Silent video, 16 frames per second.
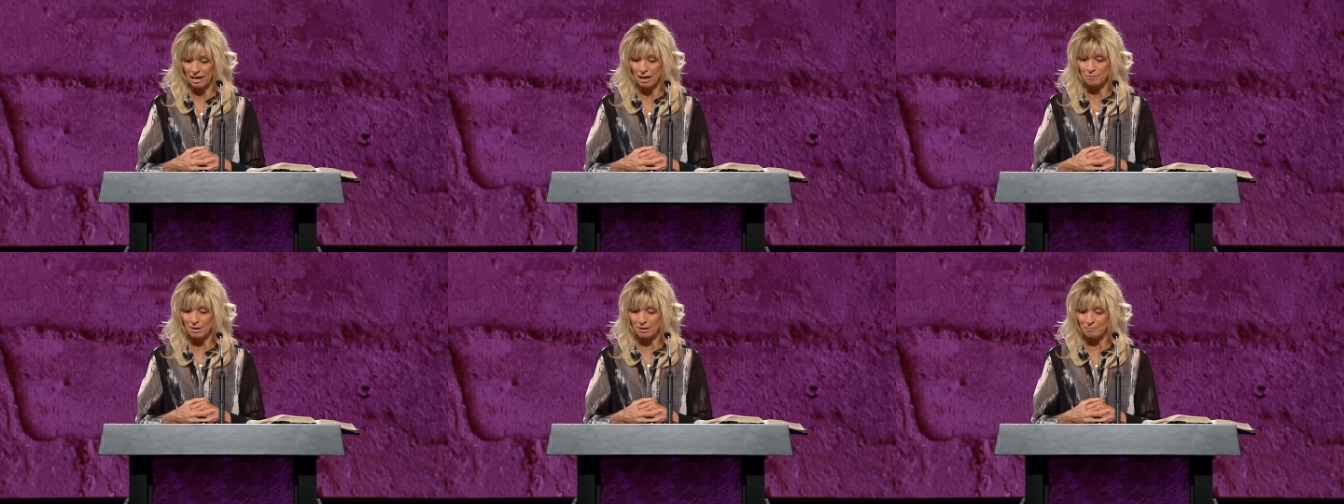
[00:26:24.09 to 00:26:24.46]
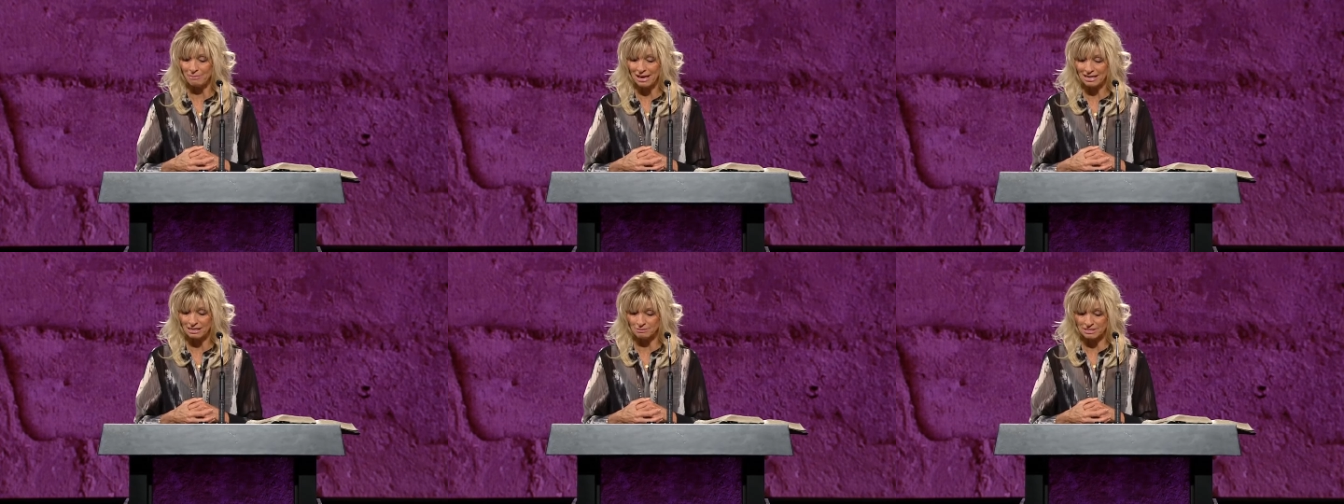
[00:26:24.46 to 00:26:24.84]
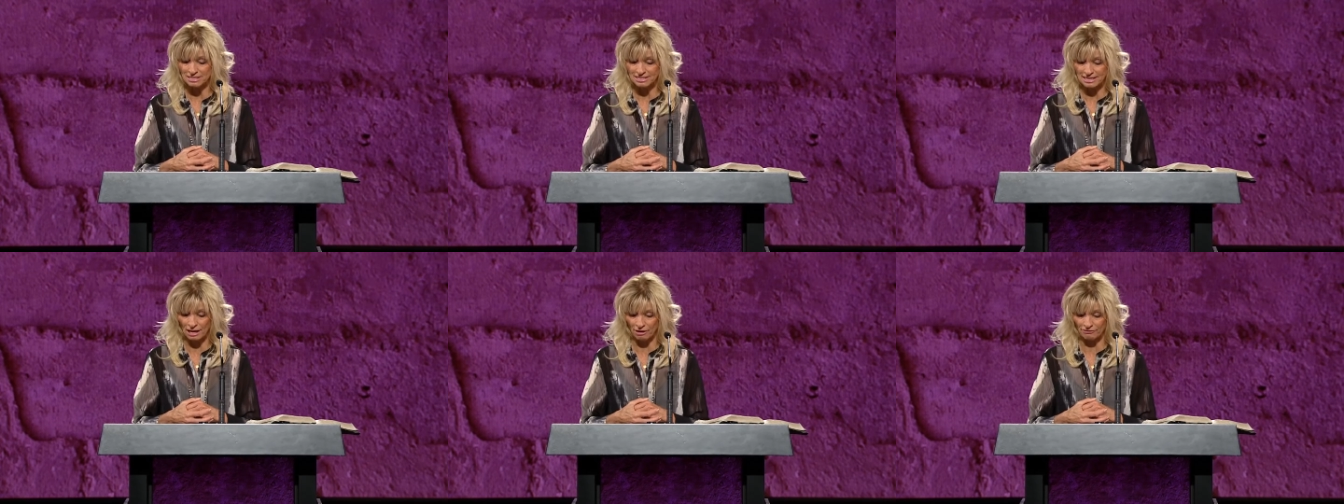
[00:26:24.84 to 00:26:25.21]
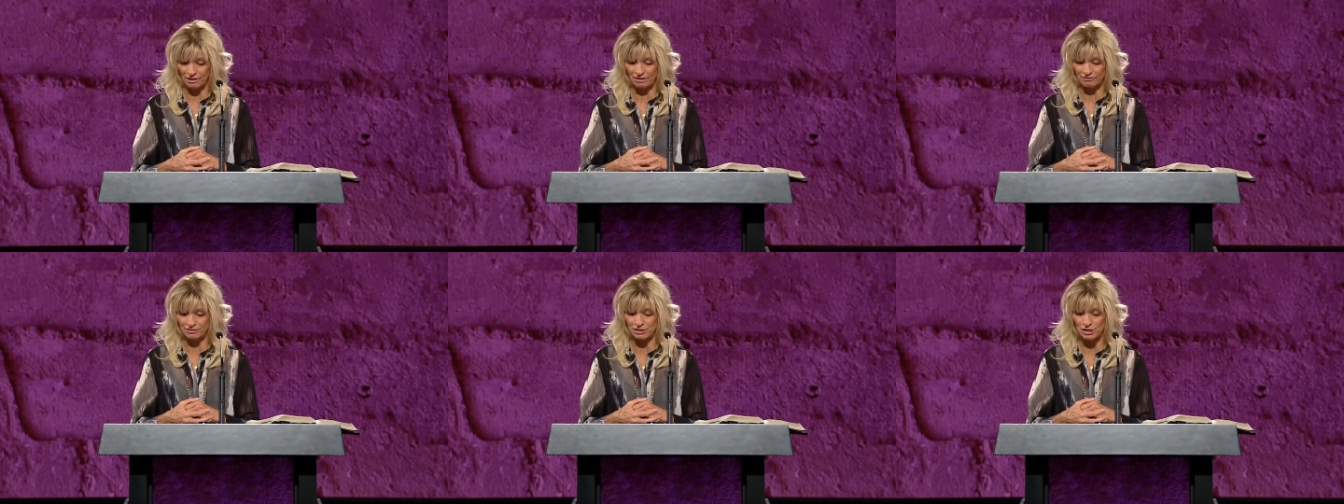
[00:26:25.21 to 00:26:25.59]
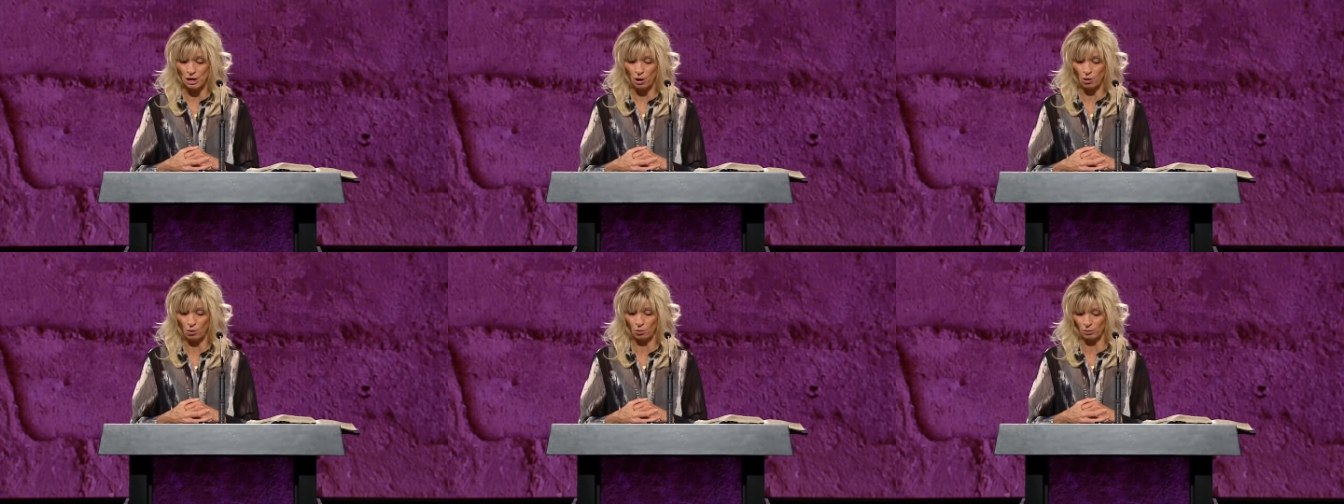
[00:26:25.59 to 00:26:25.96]
but made himself of
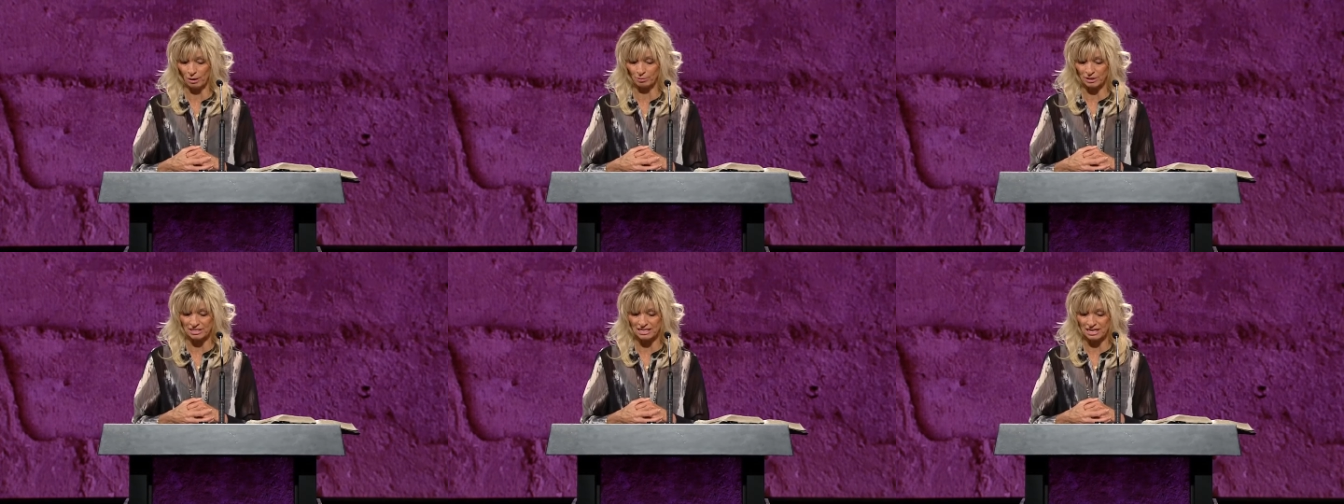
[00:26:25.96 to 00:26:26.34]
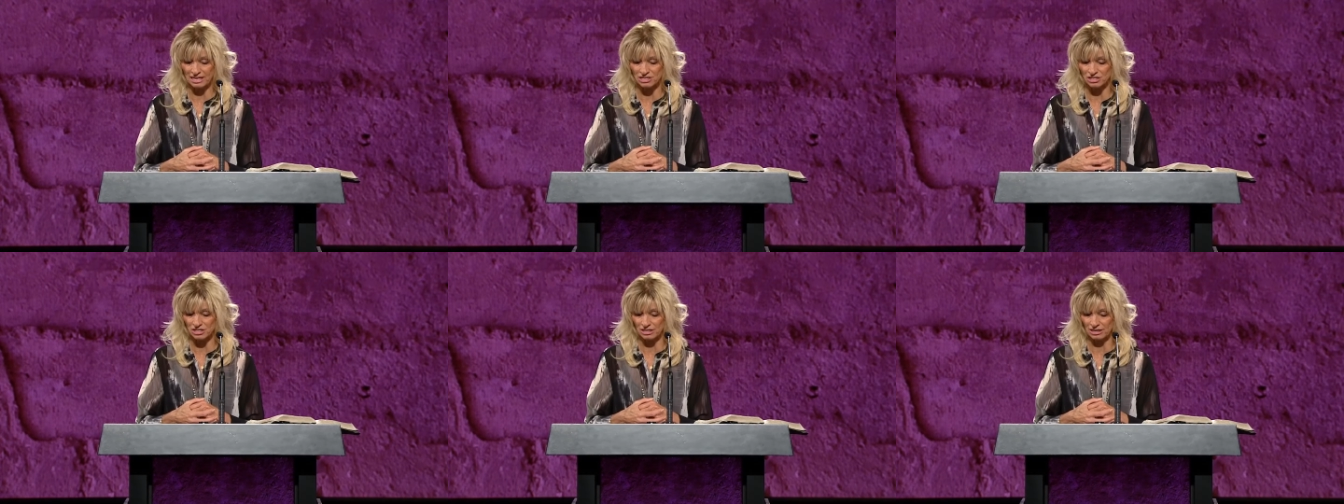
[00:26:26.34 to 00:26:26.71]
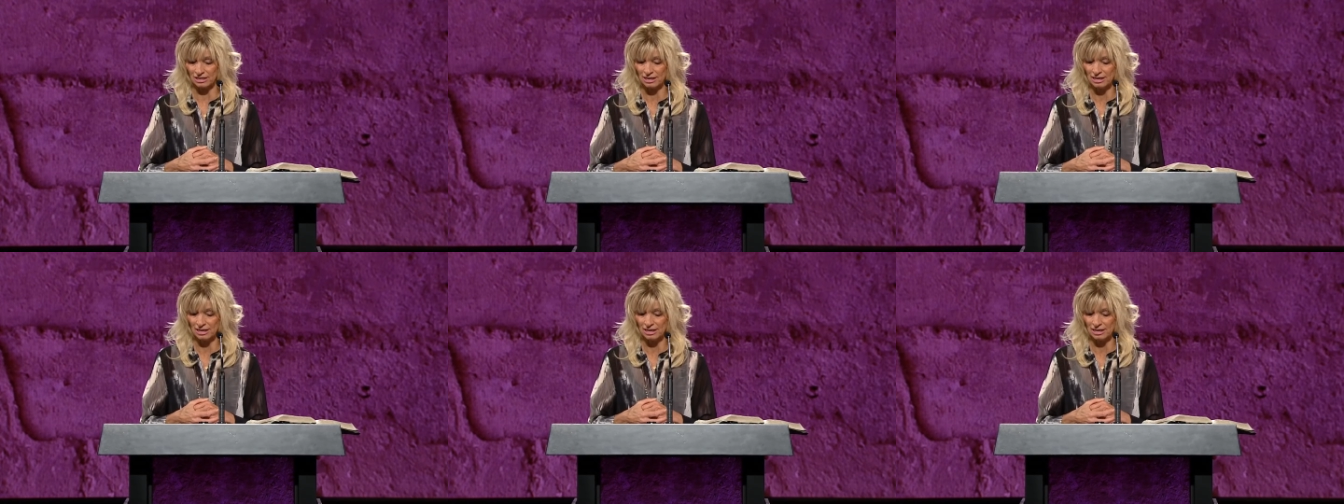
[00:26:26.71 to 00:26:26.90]
no reputation,